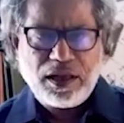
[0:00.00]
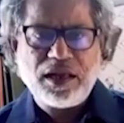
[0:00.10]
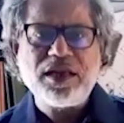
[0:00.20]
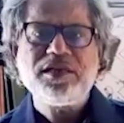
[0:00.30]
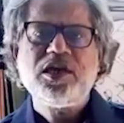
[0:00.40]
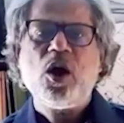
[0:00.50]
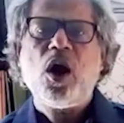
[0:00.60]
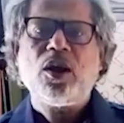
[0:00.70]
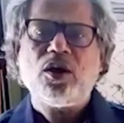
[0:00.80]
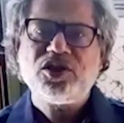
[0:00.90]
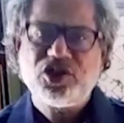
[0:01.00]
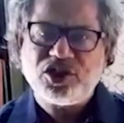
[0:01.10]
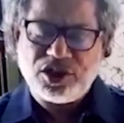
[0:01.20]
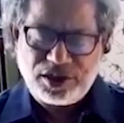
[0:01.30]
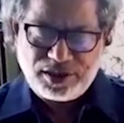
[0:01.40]
an
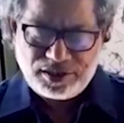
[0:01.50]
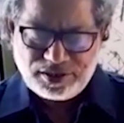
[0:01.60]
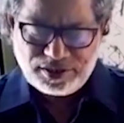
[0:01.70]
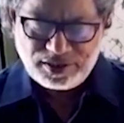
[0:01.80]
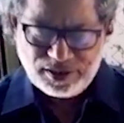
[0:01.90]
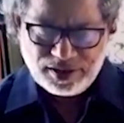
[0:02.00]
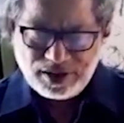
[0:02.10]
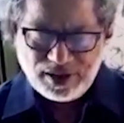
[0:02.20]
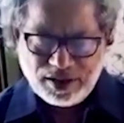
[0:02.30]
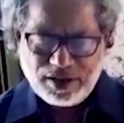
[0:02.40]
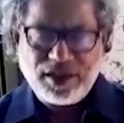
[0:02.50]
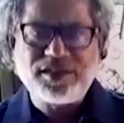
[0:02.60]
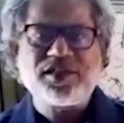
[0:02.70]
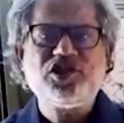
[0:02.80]
ideology is